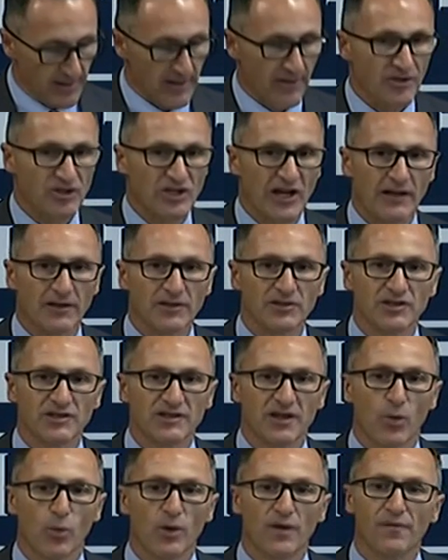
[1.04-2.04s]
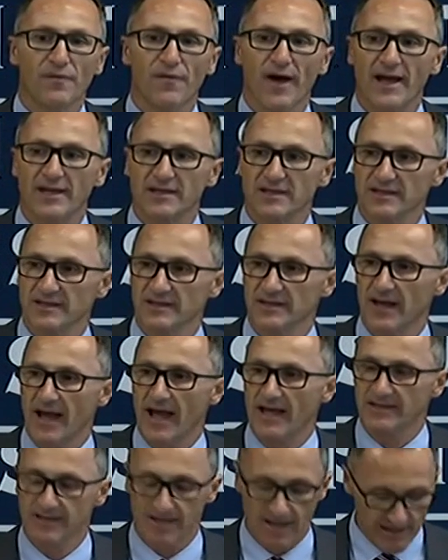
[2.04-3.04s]
Now, the challenges that we face
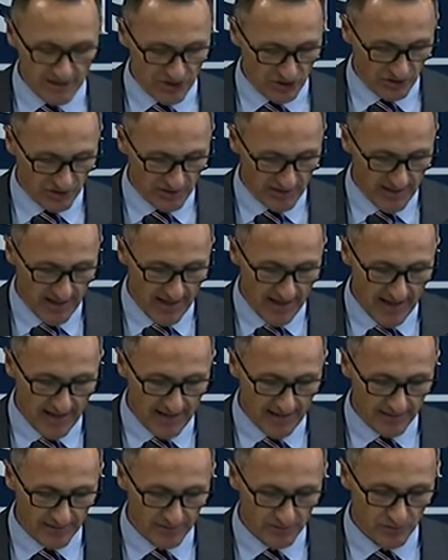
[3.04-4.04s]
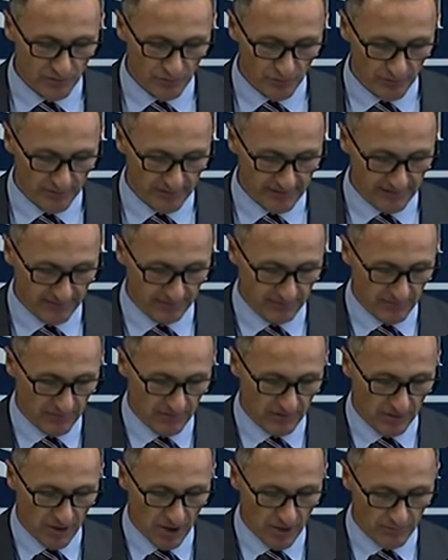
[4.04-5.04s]
as a nation are truly
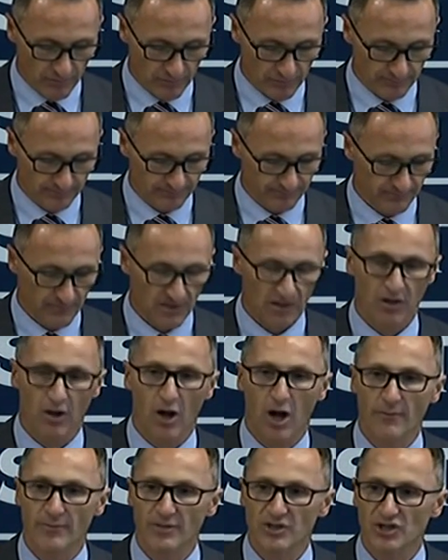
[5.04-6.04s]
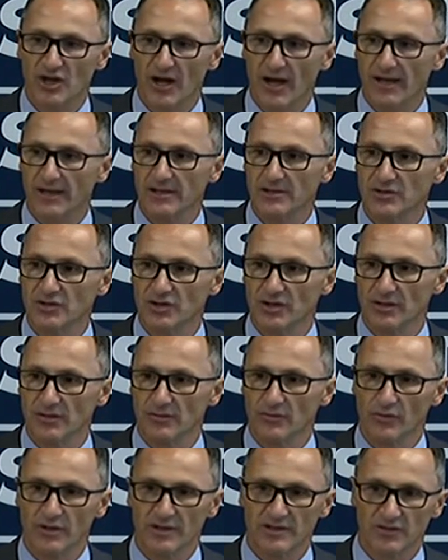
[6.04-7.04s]
global. Climate change,
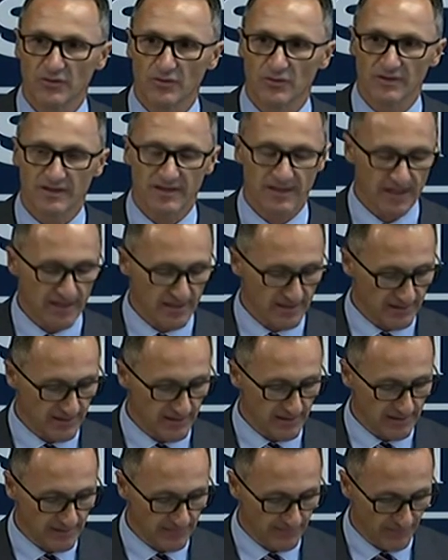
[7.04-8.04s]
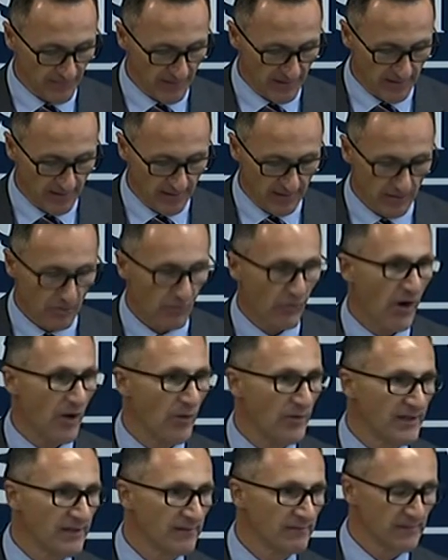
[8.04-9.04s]
resource scarcity,
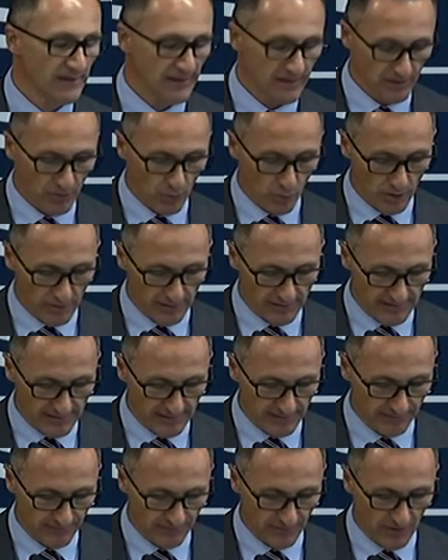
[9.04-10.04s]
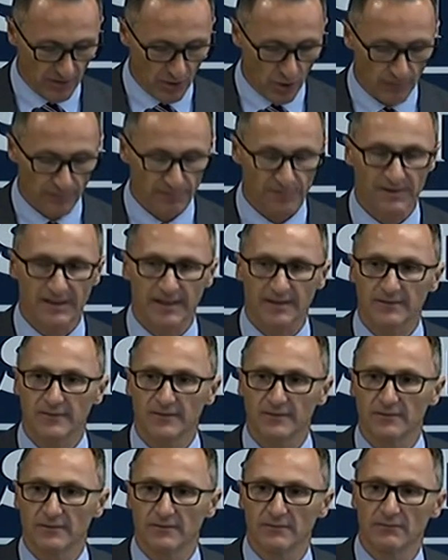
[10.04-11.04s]
growing inequality,
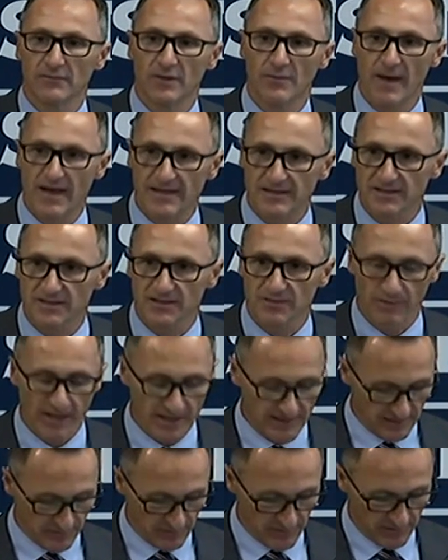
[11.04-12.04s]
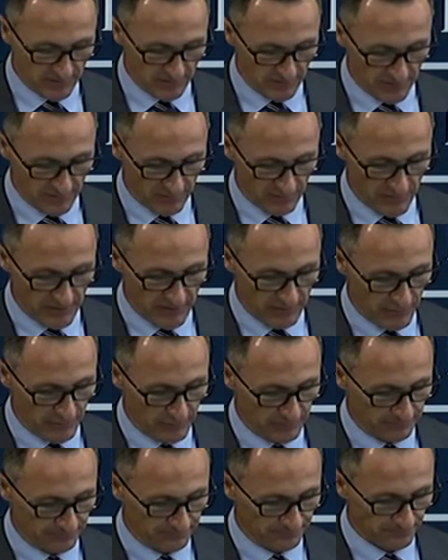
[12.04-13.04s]
conflict, the mass displacement of people.